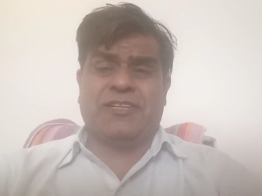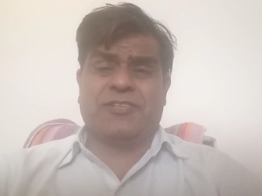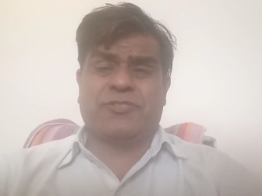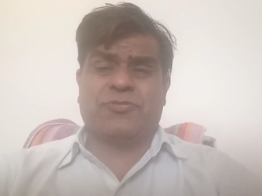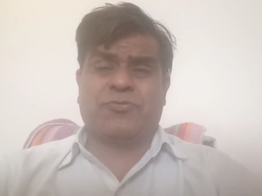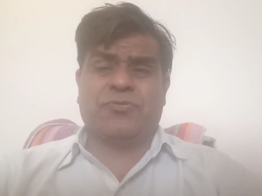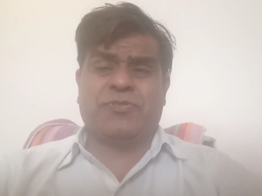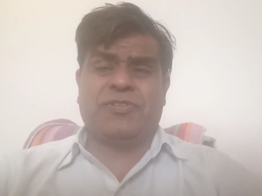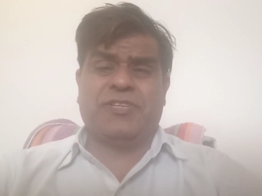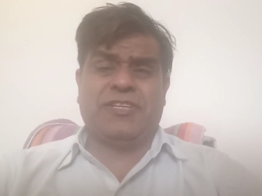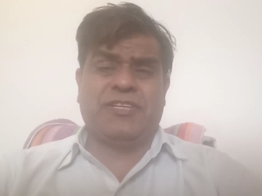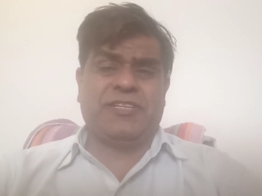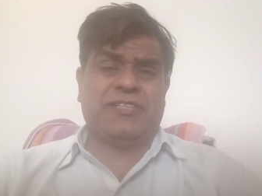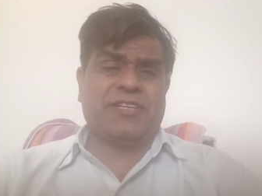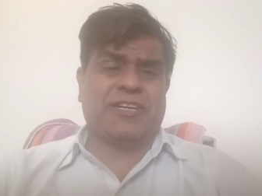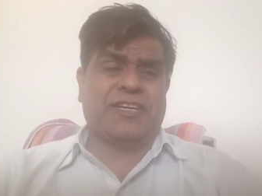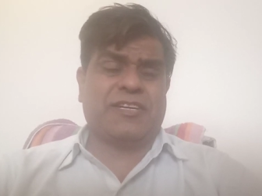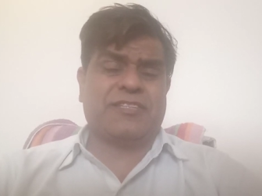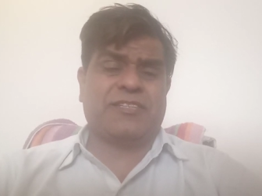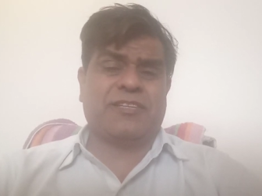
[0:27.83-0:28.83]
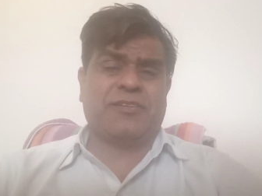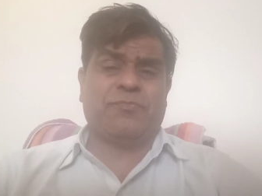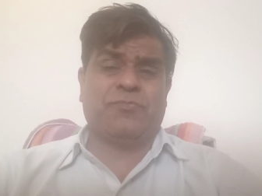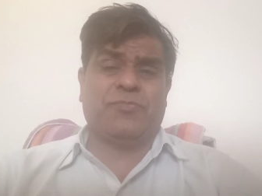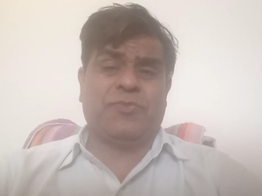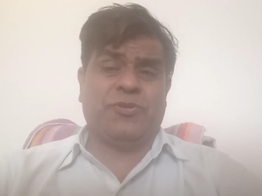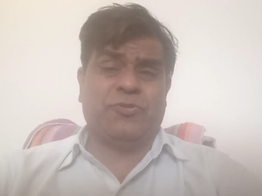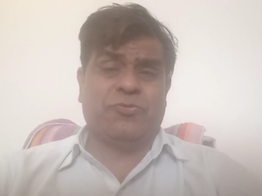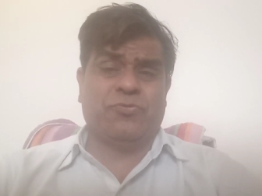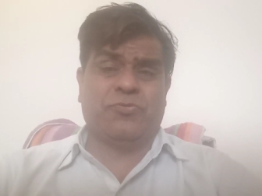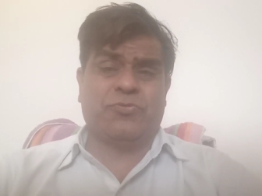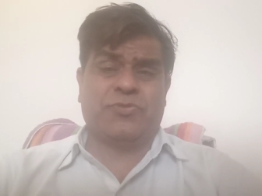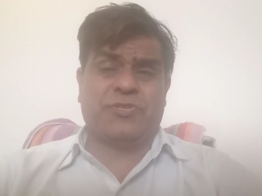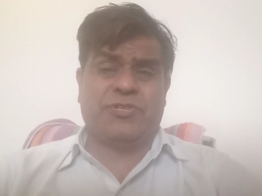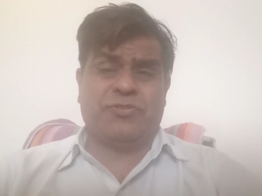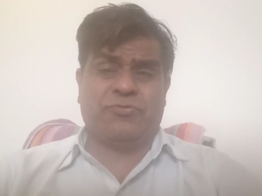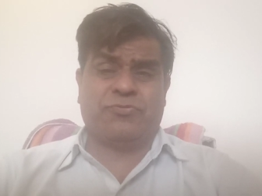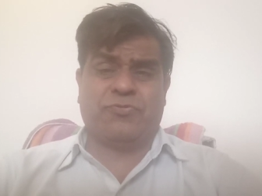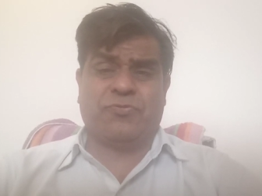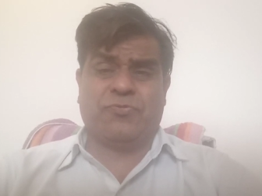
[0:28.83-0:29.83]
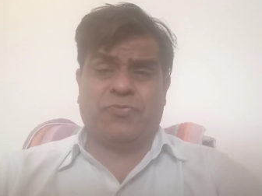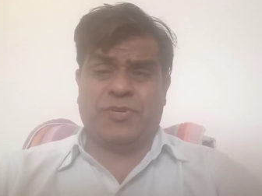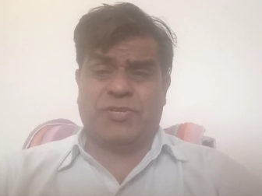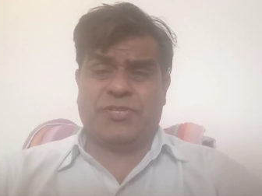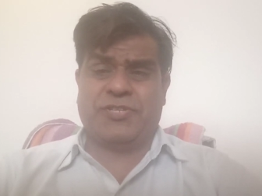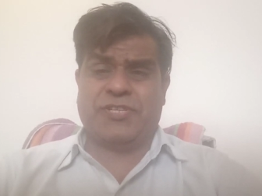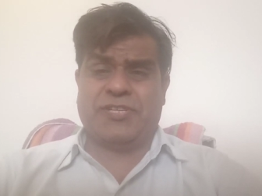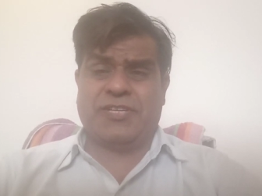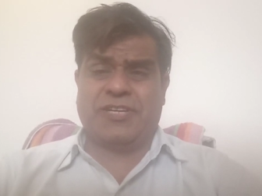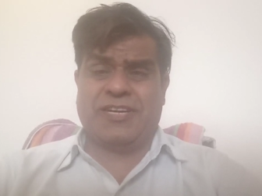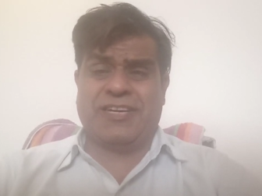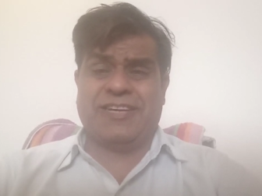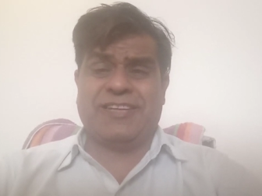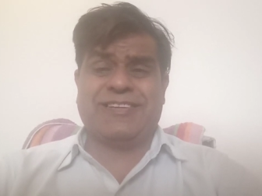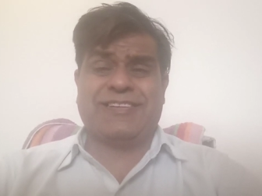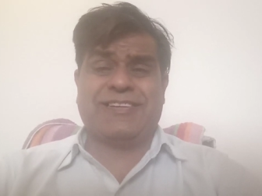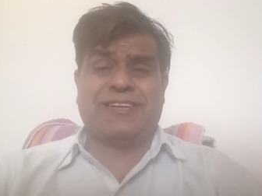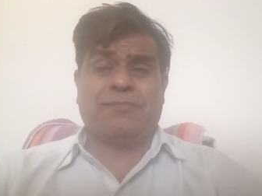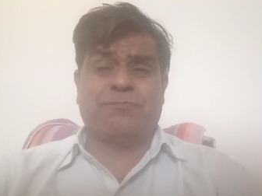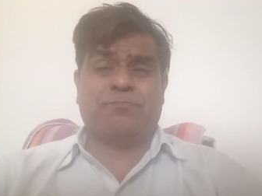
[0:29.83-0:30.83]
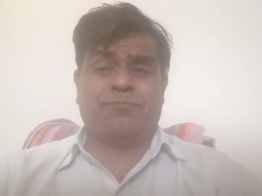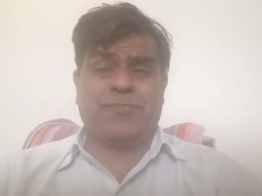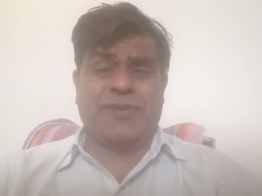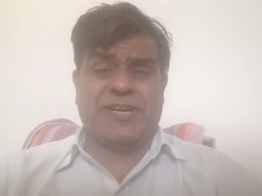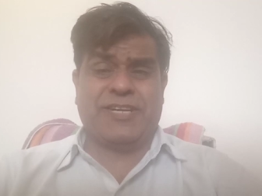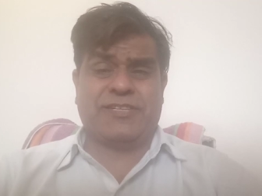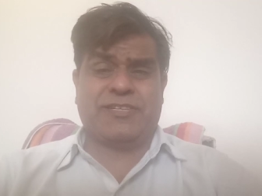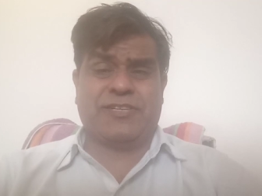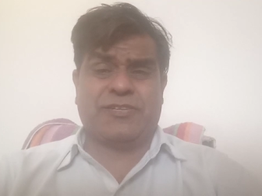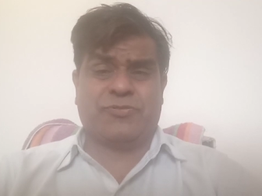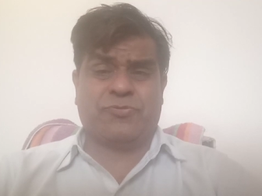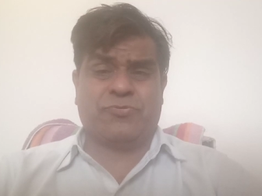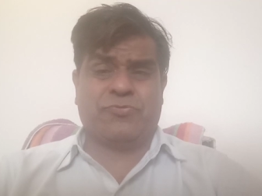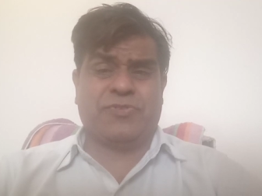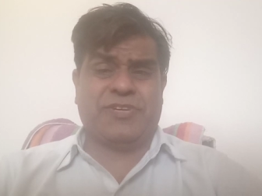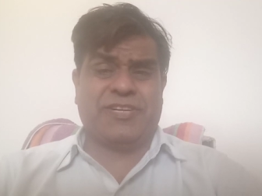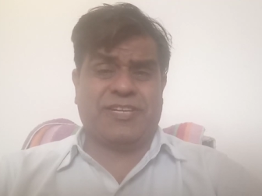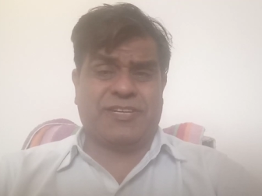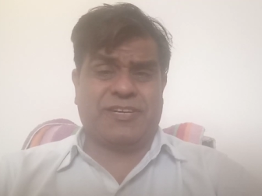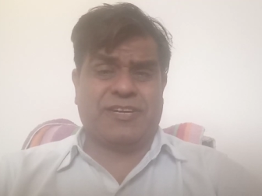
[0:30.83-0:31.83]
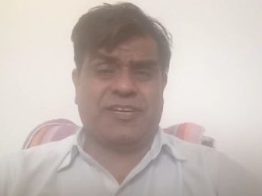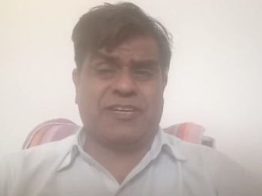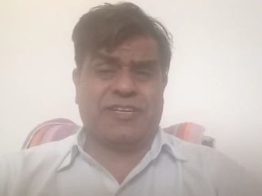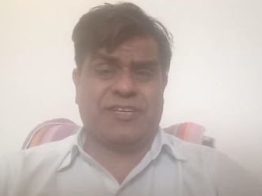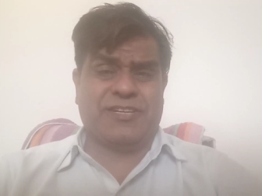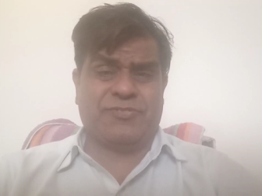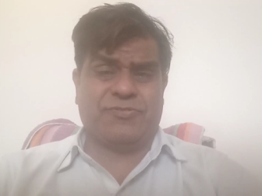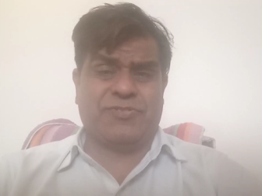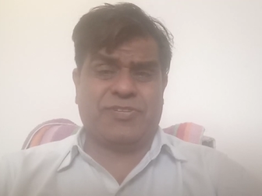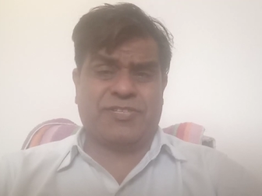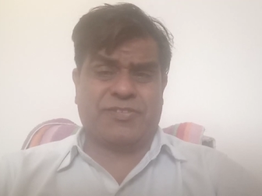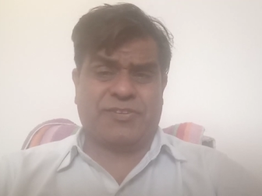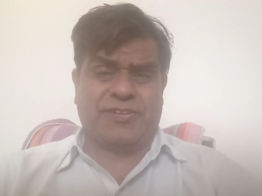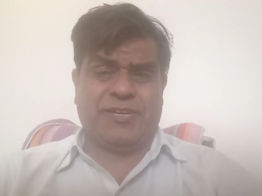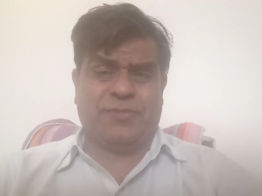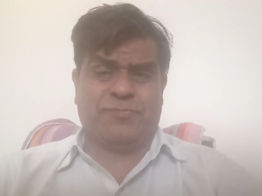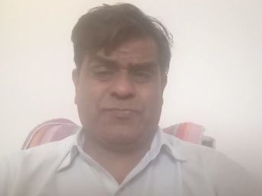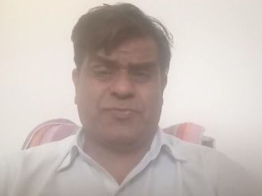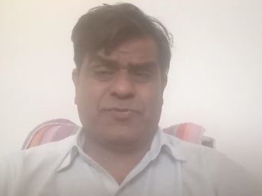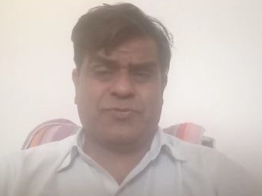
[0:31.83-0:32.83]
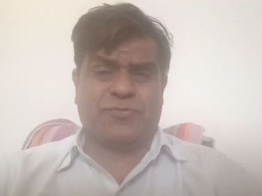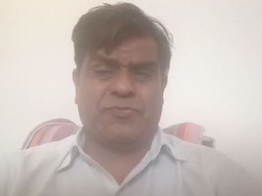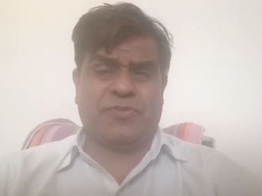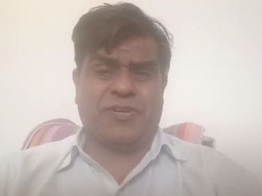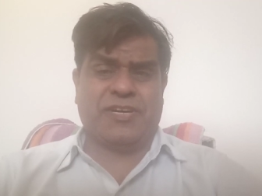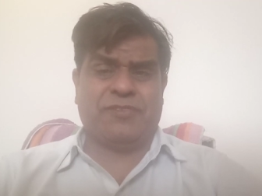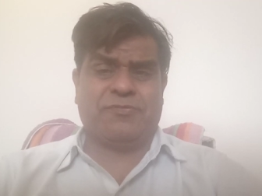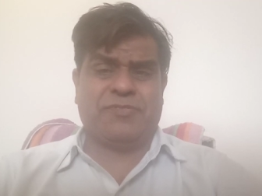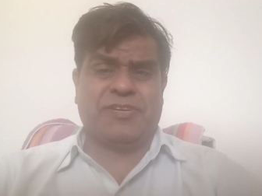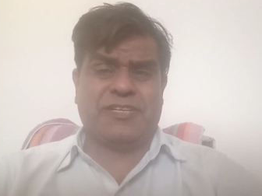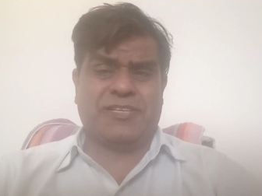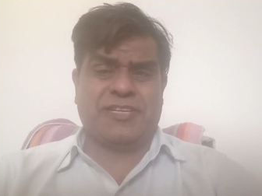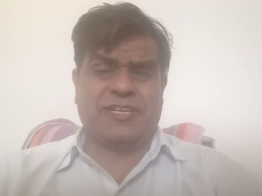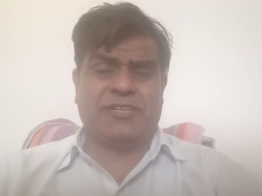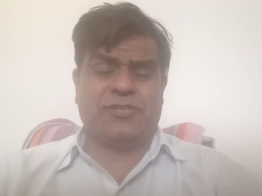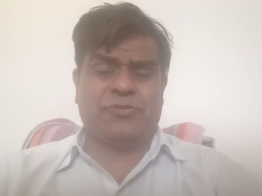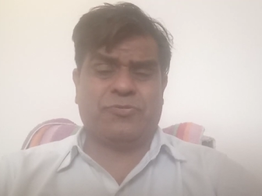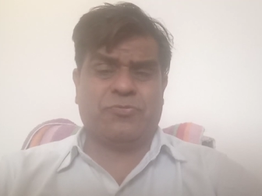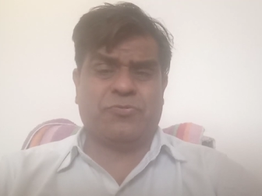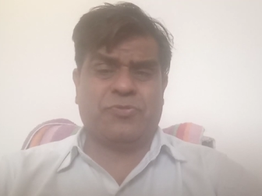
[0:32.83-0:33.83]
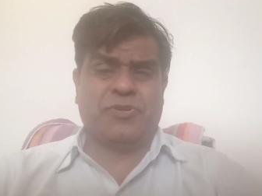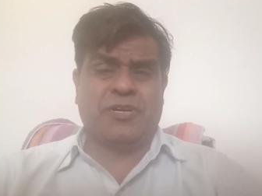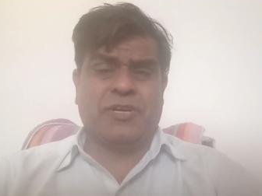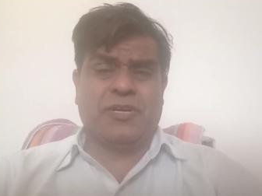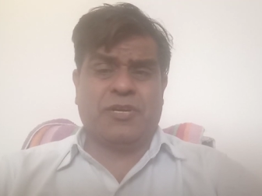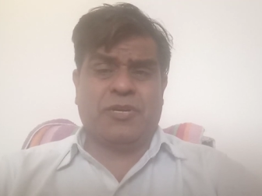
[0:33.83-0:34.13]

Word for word: So these are some news due to which uh, I compelled to record this clip. So I will tell you